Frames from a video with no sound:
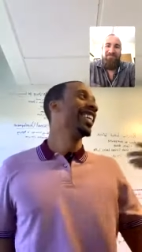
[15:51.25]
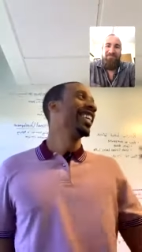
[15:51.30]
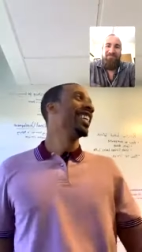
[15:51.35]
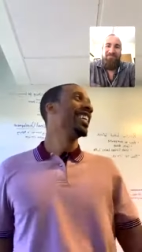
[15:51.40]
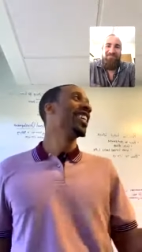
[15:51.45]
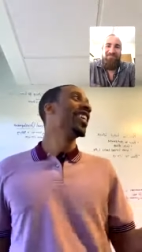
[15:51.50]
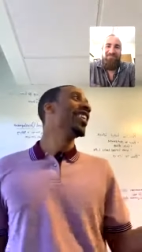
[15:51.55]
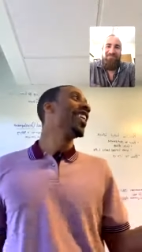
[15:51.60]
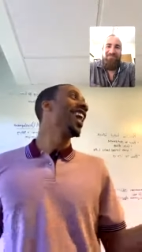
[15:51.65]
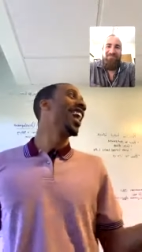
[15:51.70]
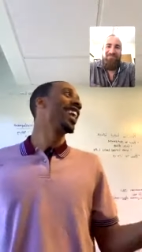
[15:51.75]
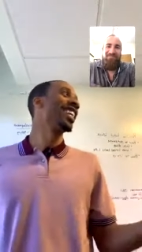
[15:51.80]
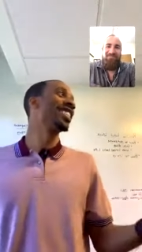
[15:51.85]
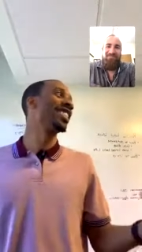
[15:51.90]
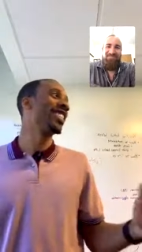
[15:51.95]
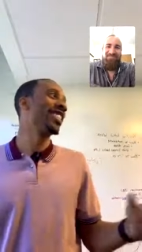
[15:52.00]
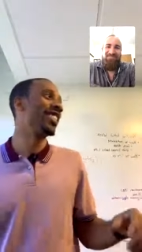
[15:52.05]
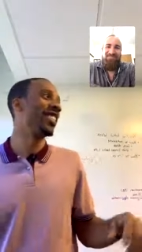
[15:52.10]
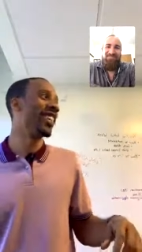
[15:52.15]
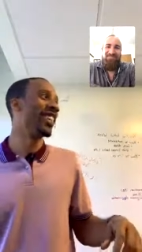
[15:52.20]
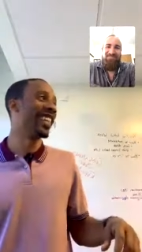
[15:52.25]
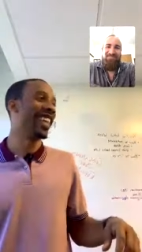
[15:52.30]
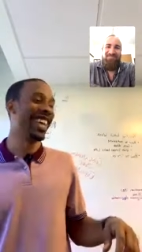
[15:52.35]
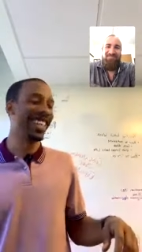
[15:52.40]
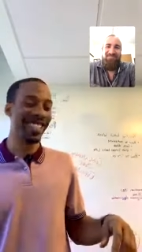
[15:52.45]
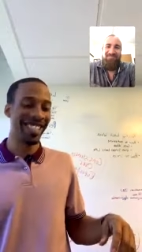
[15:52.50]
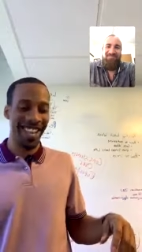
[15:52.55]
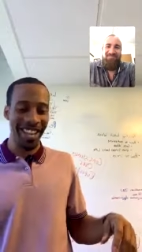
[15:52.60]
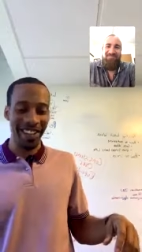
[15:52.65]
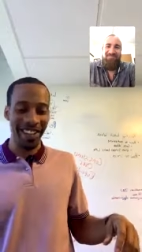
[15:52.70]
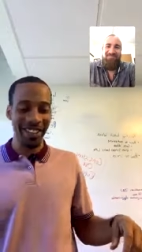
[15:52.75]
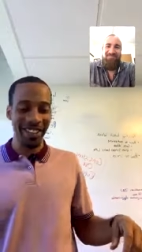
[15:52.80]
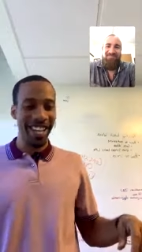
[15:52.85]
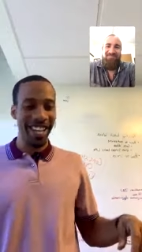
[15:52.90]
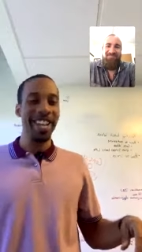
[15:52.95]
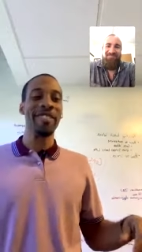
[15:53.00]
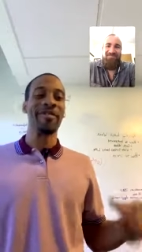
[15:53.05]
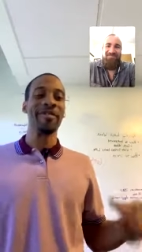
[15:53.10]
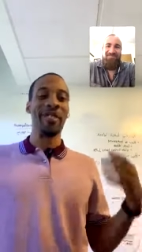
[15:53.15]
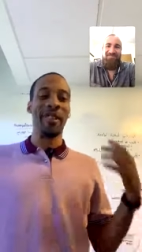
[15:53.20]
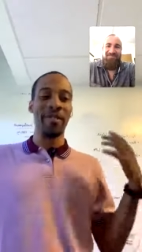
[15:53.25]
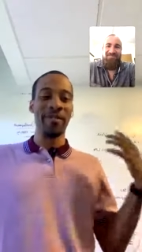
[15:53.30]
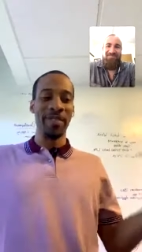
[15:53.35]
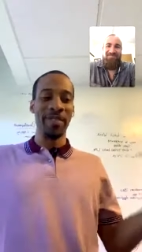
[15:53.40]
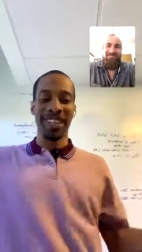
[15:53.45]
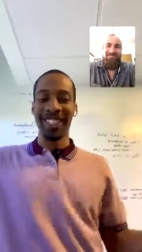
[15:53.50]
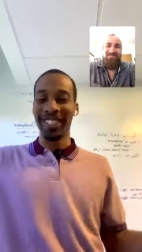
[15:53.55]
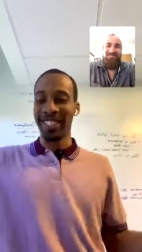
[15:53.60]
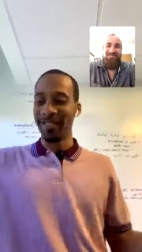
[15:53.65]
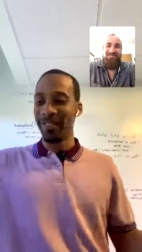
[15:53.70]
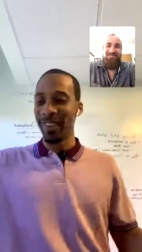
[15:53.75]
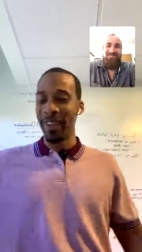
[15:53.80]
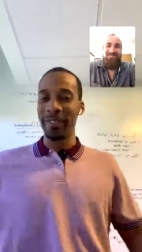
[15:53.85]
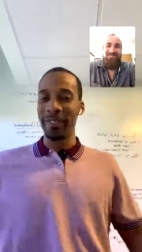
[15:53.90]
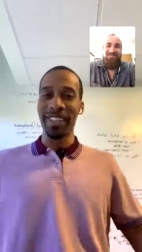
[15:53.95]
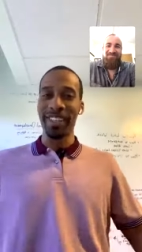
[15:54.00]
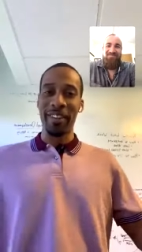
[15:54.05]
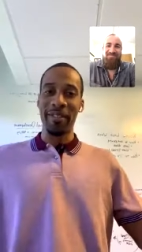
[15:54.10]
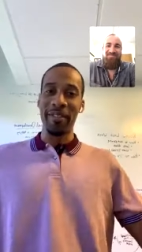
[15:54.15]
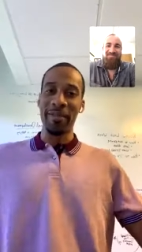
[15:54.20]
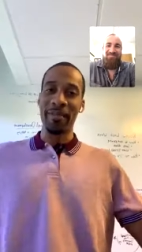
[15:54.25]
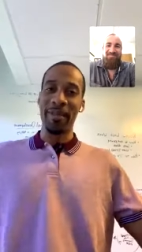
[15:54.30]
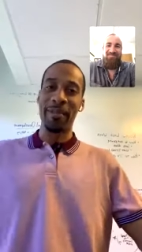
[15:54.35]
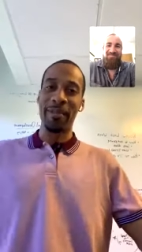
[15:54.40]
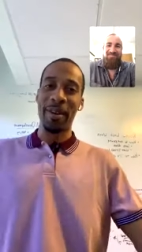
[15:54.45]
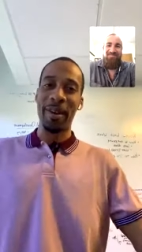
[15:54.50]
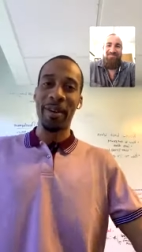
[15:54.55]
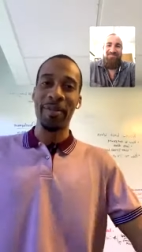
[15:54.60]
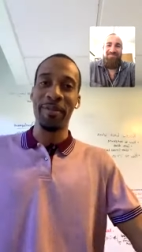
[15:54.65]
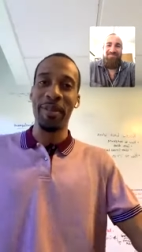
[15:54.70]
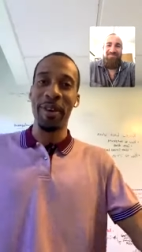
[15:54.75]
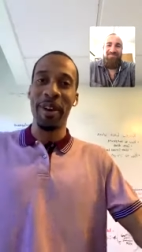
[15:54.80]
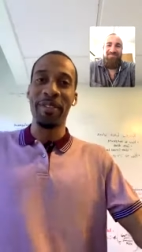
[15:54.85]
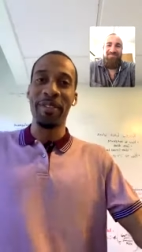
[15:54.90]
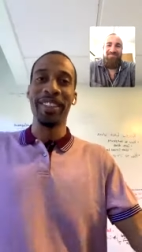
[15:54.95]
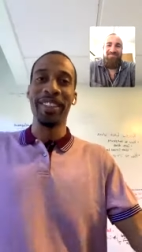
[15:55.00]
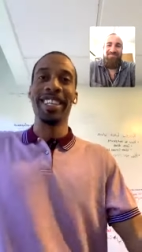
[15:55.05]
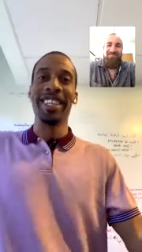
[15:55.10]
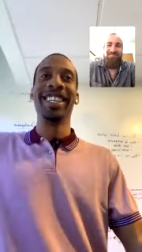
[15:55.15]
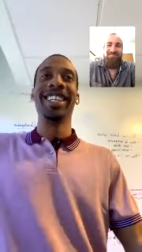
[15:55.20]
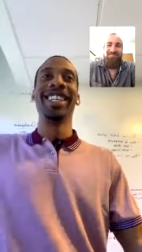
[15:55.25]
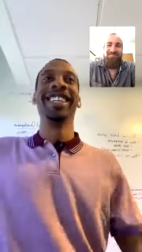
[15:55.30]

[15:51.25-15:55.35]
And don't ask me where that title came from because it probably came from my partner Marvin